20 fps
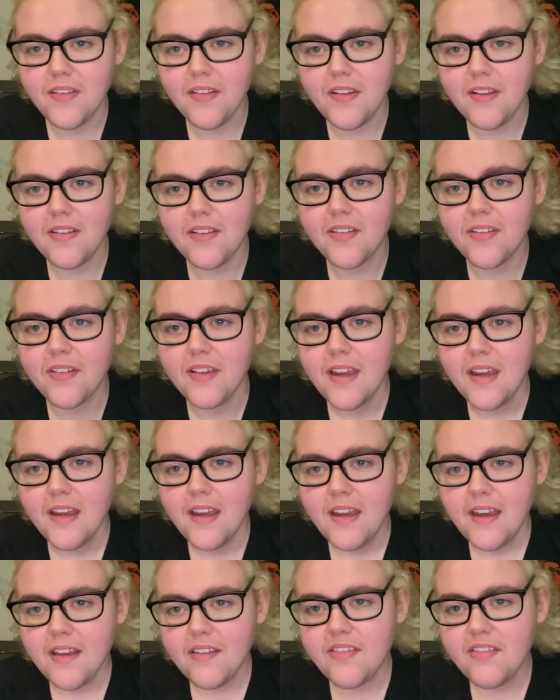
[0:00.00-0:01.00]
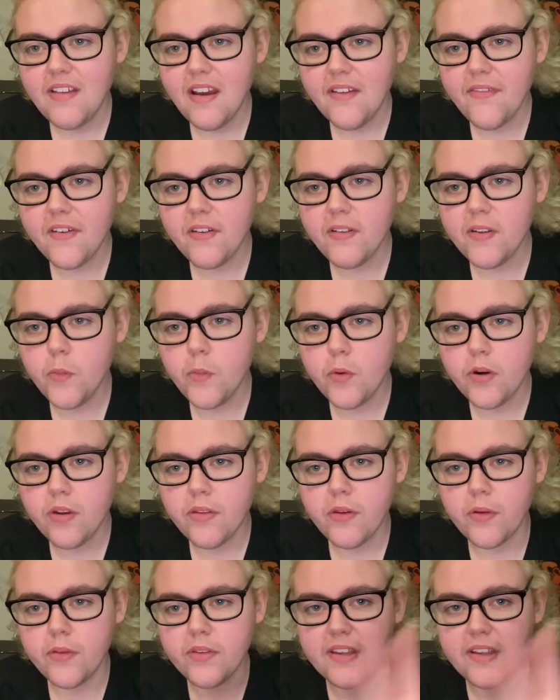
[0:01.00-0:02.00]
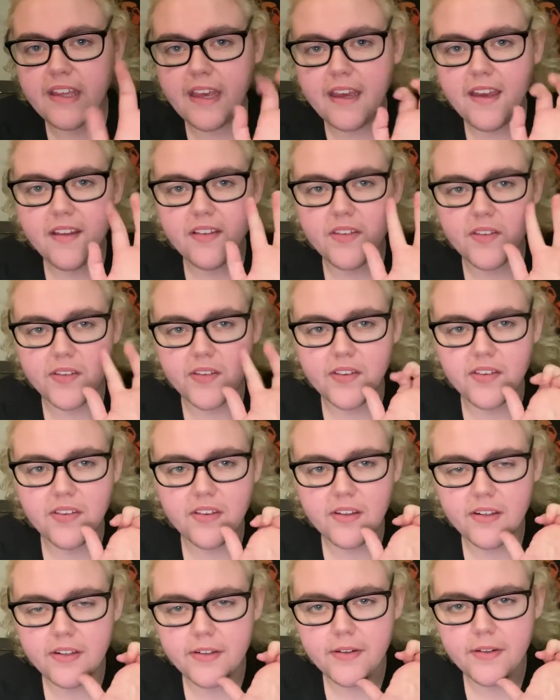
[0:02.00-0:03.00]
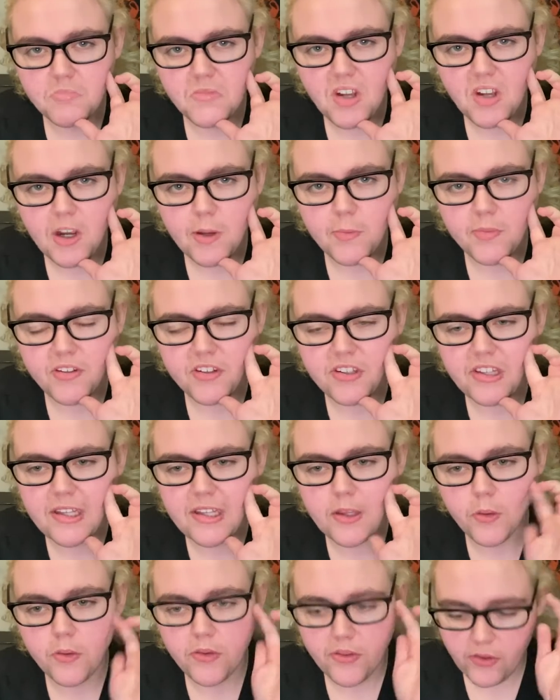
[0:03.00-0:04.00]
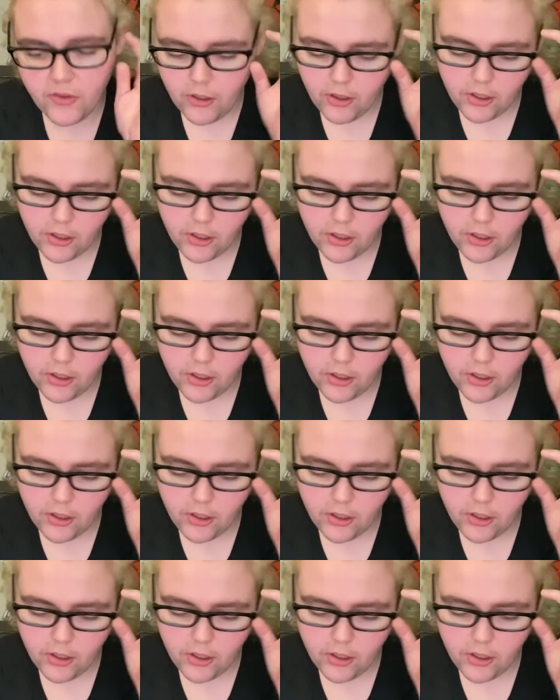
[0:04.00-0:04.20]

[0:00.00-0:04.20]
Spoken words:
It's is definitely one of those gay is a sin types of deals